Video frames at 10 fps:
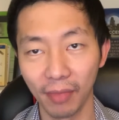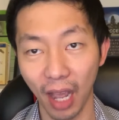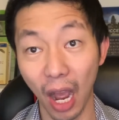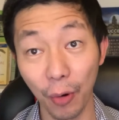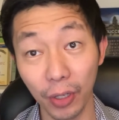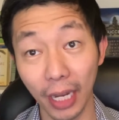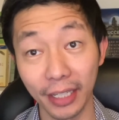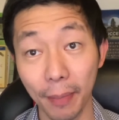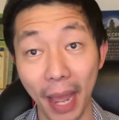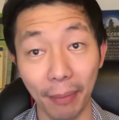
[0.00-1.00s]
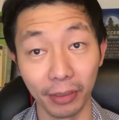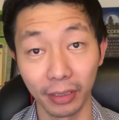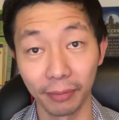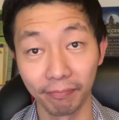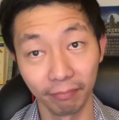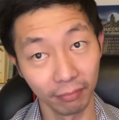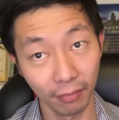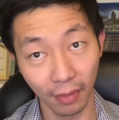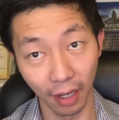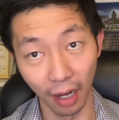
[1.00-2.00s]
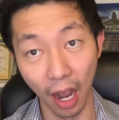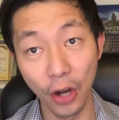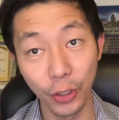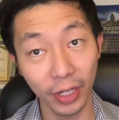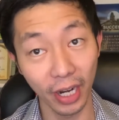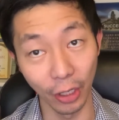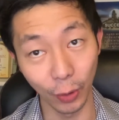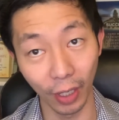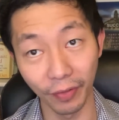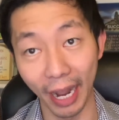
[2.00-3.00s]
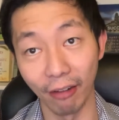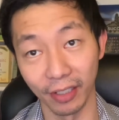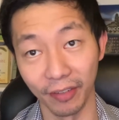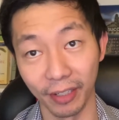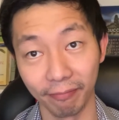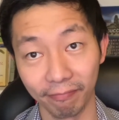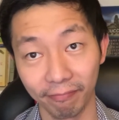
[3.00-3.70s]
How will you like them apples? 112,000 of them.